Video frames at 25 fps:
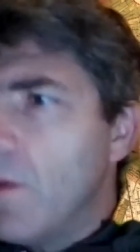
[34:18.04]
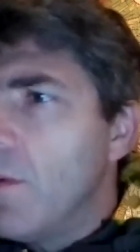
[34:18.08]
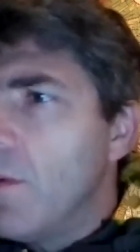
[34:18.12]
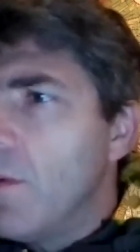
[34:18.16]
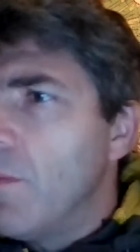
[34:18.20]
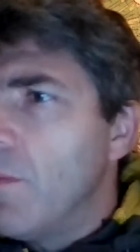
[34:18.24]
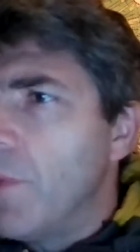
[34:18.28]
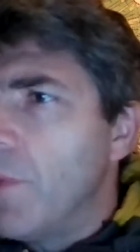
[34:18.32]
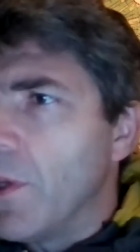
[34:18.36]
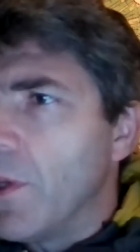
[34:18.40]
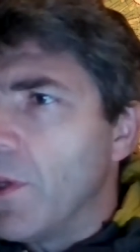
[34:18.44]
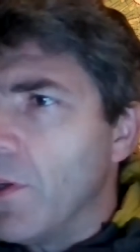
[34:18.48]

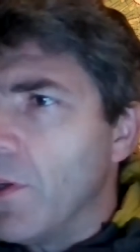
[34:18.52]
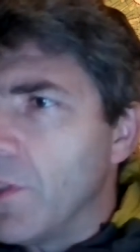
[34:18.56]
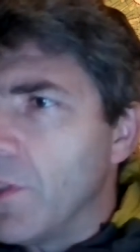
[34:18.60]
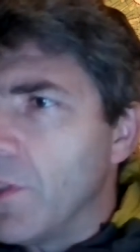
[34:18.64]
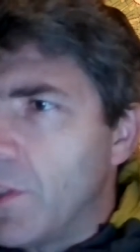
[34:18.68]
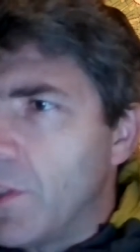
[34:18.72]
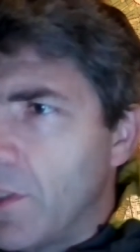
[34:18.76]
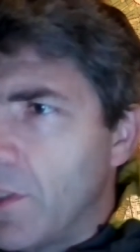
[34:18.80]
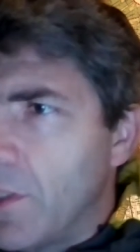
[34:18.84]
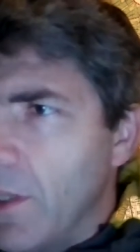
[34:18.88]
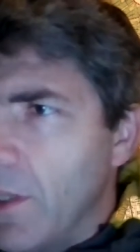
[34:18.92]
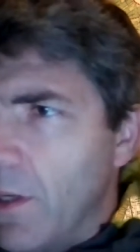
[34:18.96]

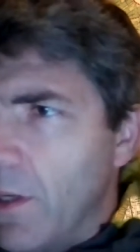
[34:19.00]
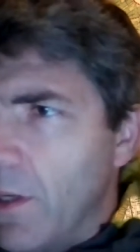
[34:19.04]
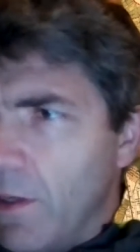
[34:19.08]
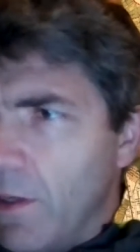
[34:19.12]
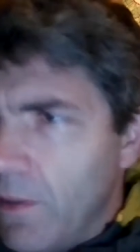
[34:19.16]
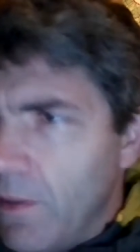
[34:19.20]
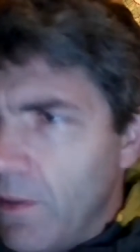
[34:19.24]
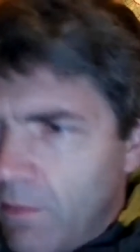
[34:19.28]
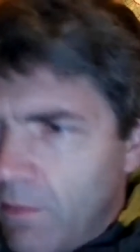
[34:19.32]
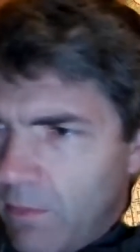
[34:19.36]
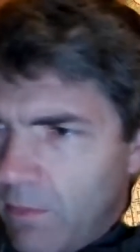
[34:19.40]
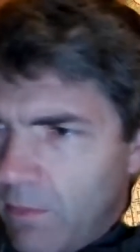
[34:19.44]
Because
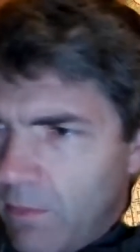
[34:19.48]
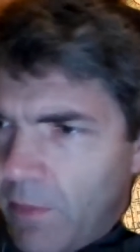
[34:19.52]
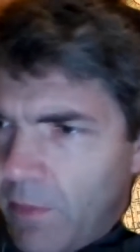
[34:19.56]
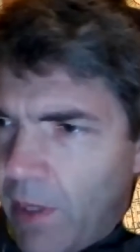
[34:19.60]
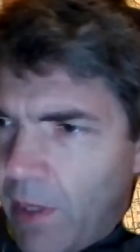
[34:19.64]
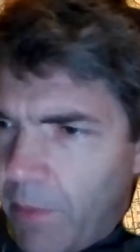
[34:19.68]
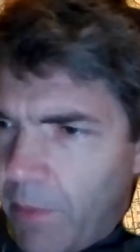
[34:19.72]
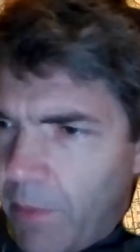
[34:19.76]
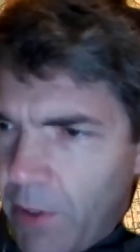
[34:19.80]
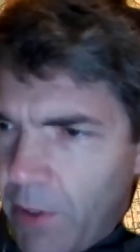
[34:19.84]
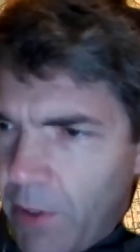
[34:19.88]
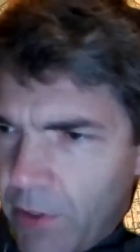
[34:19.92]

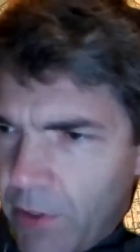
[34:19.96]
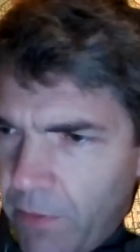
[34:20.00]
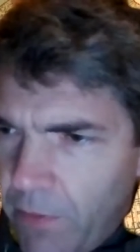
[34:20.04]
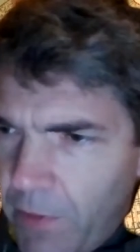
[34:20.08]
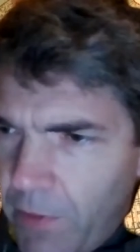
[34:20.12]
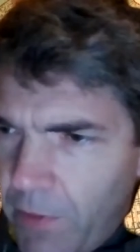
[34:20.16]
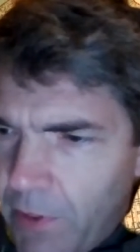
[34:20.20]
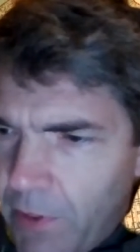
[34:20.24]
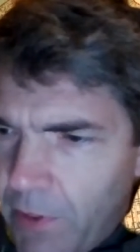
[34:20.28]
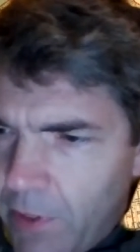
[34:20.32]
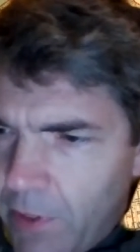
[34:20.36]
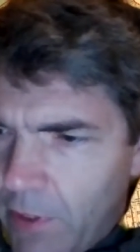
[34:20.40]
because of
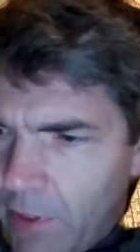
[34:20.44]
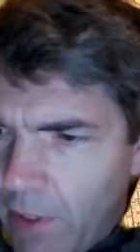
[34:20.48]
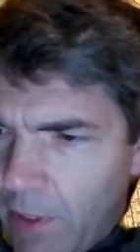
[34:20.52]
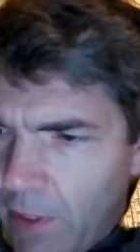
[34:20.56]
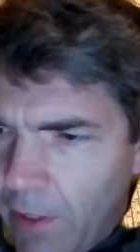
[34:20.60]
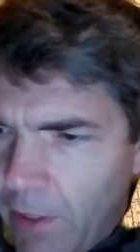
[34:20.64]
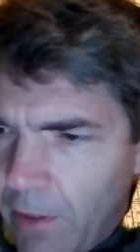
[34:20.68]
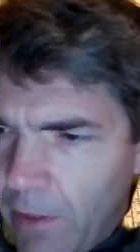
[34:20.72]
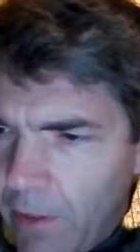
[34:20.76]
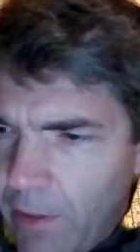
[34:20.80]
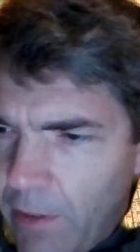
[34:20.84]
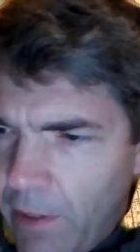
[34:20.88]
this
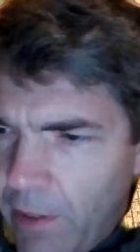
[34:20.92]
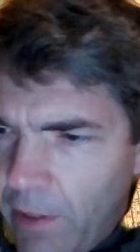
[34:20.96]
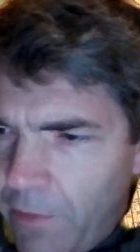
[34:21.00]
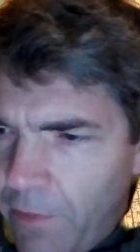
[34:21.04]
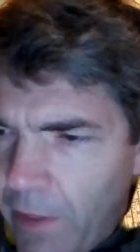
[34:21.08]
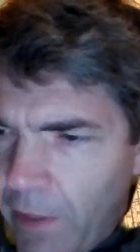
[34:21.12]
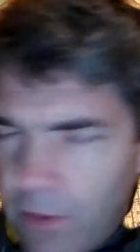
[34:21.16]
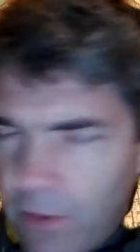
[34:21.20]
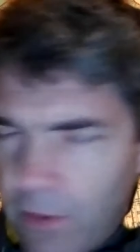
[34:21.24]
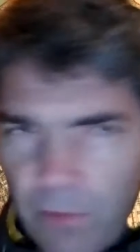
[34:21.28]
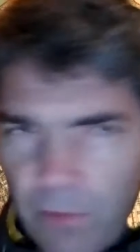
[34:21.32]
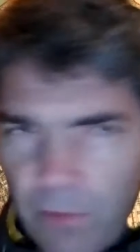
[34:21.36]

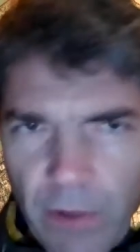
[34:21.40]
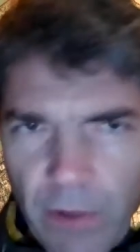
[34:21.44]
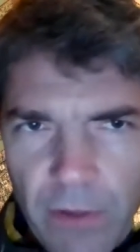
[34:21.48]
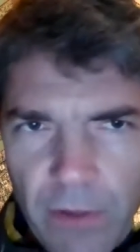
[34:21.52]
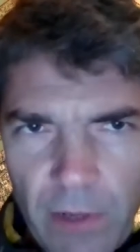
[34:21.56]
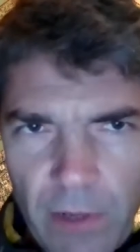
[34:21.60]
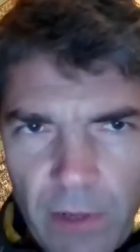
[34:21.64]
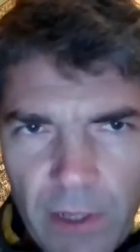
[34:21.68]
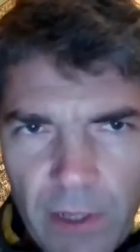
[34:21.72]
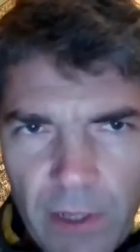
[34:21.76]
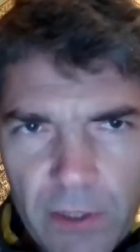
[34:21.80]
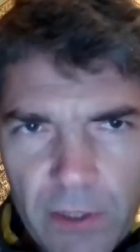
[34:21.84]
effect of
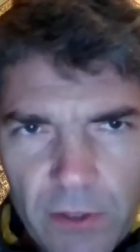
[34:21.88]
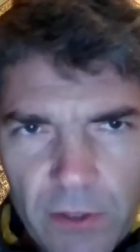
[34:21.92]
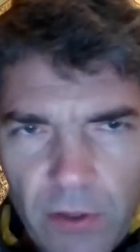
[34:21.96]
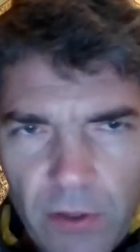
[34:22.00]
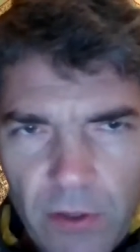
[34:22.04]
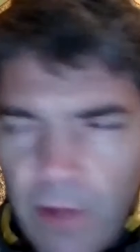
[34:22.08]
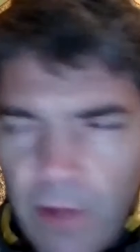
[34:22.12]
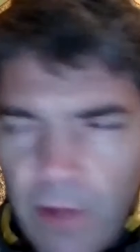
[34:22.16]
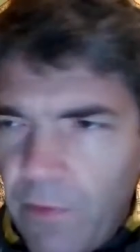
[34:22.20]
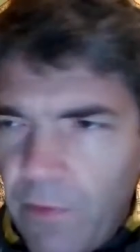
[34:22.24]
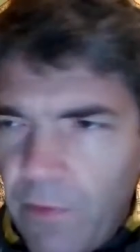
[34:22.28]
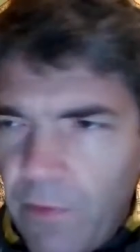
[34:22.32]
regulation. So you
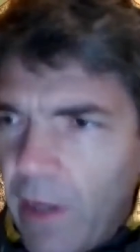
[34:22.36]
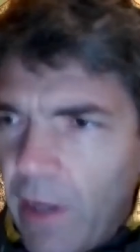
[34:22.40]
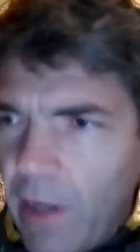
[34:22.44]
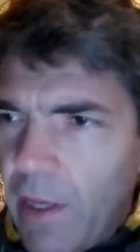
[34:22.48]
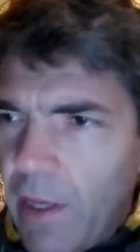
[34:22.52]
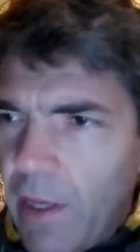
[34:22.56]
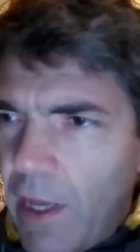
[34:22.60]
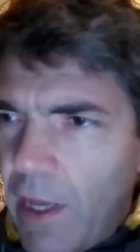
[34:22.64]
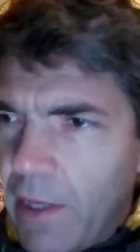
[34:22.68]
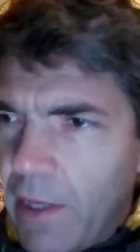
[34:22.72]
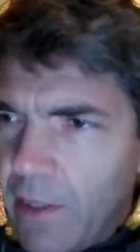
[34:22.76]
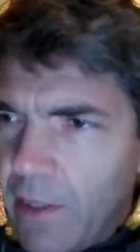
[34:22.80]
have
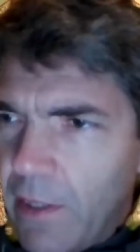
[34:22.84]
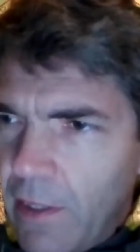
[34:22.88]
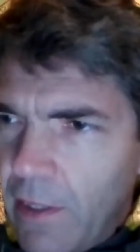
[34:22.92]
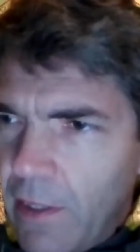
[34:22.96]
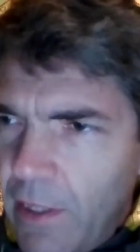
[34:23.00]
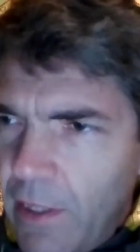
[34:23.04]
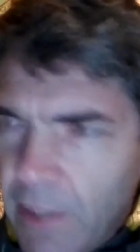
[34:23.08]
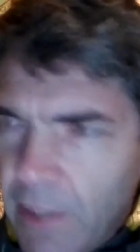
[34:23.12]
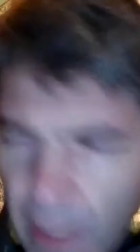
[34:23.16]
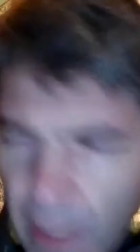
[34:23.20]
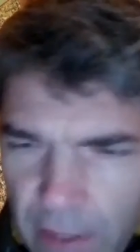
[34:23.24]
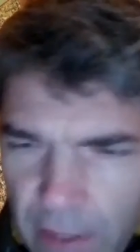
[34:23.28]
an
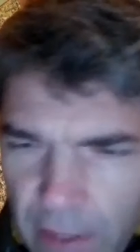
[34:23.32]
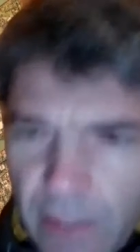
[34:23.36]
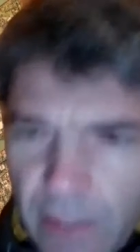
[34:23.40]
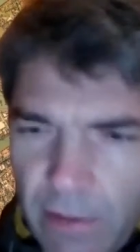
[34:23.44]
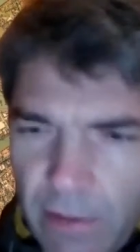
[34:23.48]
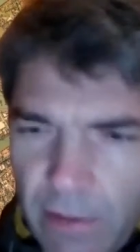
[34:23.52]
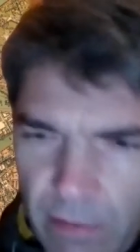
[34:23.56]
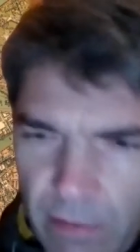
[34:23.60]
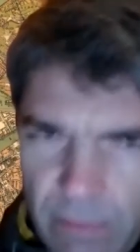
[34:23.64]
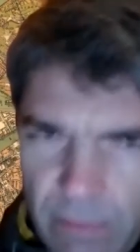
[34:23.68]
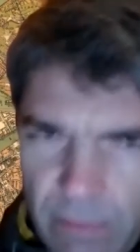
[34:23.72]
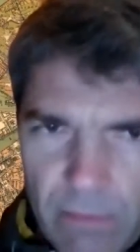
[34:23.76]
intended
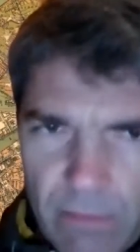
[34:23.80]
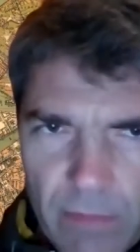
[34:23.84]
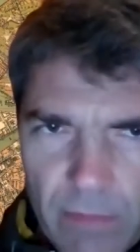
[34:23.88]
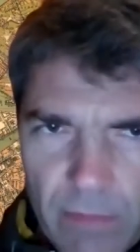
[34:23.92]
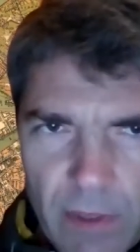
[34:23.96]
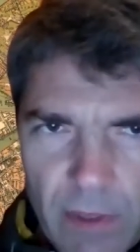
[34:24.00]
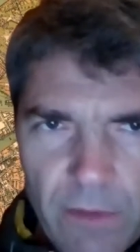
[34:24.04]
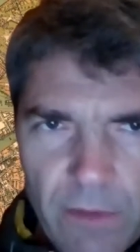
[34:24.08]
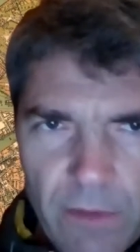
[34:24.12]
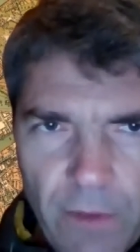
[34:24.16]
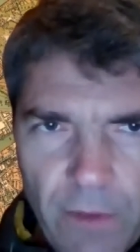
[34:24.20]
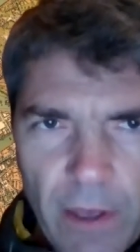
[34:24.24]

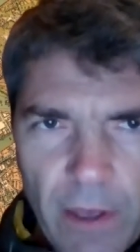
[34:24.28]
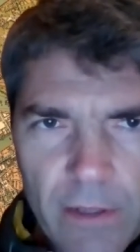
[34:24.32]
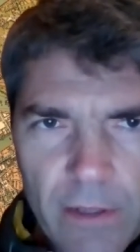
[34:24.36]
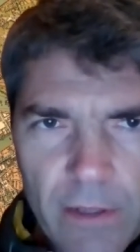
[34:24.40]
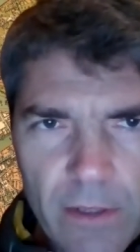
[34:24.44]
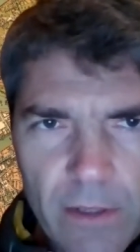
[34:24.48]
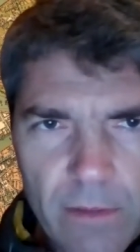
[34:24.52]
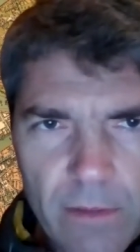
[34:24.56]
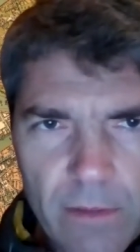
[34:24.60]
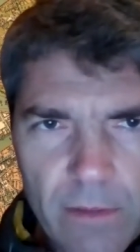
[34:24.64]
effect,